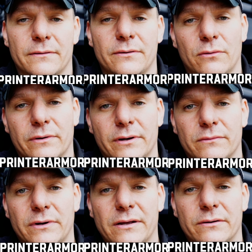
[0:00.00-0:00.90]
go on
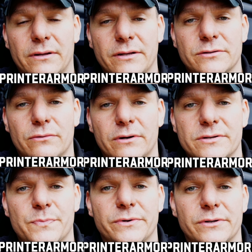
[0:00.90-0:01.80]
our online store,
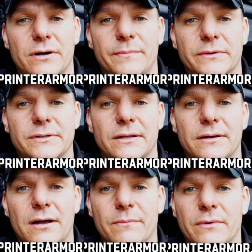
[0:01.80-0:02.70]

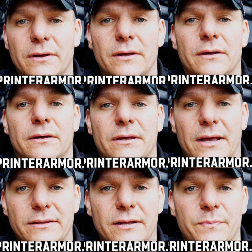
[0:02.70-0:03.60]
sprinterarmor.com,
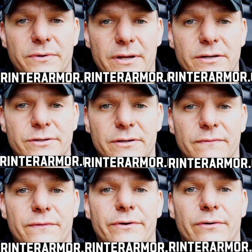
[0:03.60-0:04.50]
get that
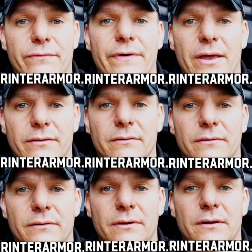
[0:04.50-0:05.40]
protection for your van,
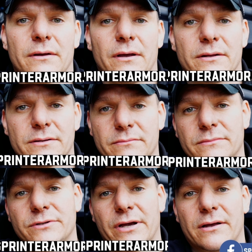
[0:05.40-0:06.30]
and
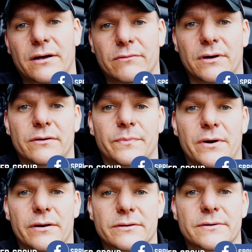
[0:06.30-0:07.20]
check our other
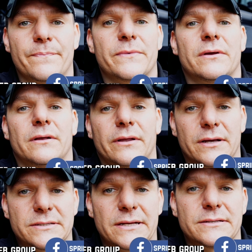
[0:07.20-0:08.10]
products.
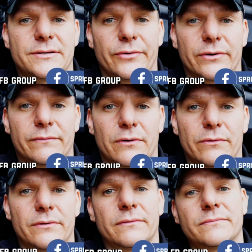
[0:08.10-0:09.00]
Like I said, see you on the
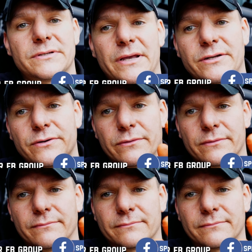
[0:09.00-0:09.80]
road. Stay tuned.